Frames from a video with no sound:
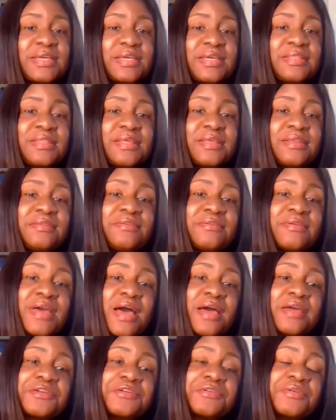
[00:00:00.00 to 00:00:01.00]
And then you
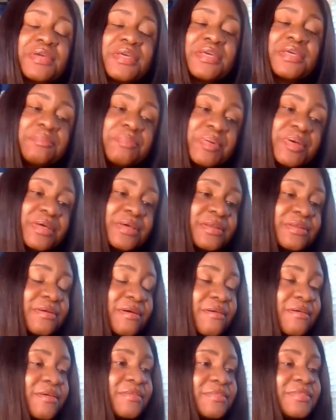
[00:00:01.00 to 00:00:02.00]
got your input
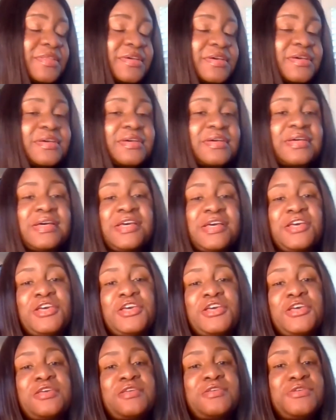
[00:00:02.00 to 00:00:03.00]
on the
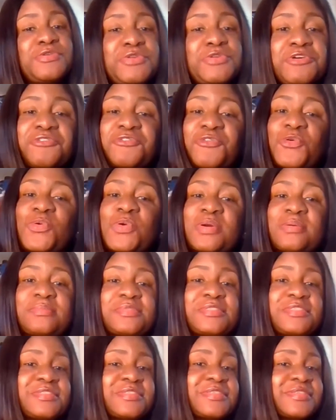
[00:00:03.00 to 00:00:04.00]

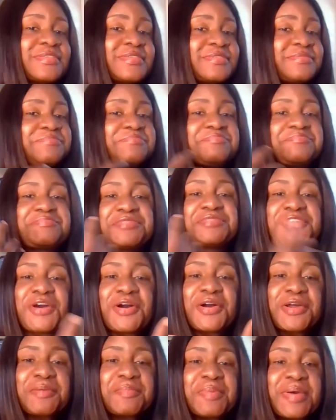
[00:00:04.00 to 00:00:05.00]
uniforms. Just
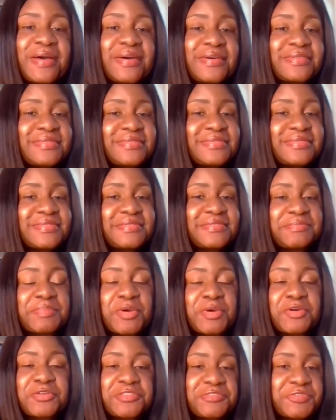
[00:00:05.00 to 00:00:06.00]
talk about,
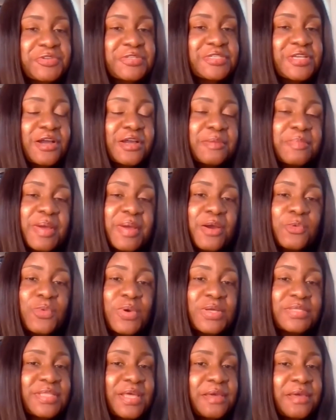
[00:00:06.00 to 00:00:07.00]
both of you, talk about
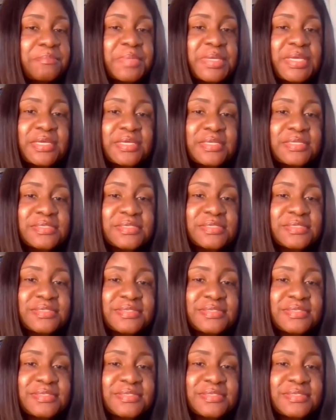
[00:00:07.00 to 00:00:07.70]
what that means.